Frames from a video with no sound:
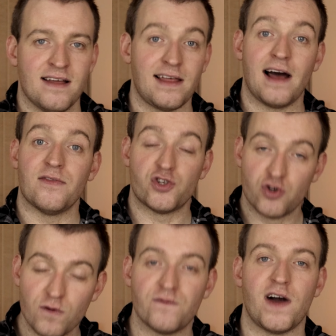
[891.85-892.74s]
that the
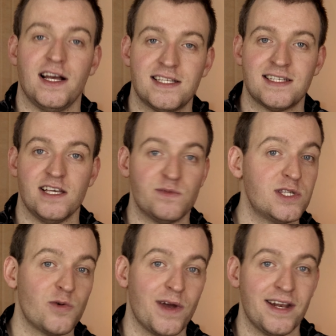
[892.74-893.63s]
true fight is
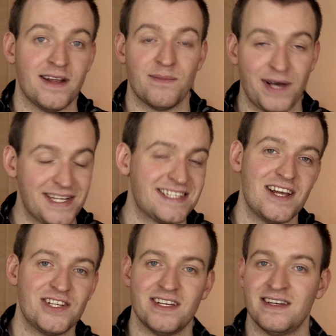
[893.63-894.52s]
between
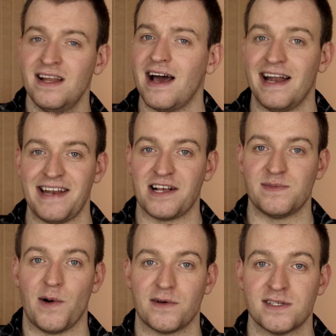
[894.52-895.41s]
PlayStation and
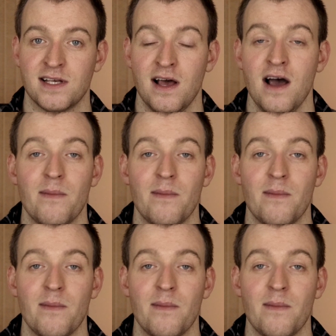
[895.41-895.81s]
Xbox.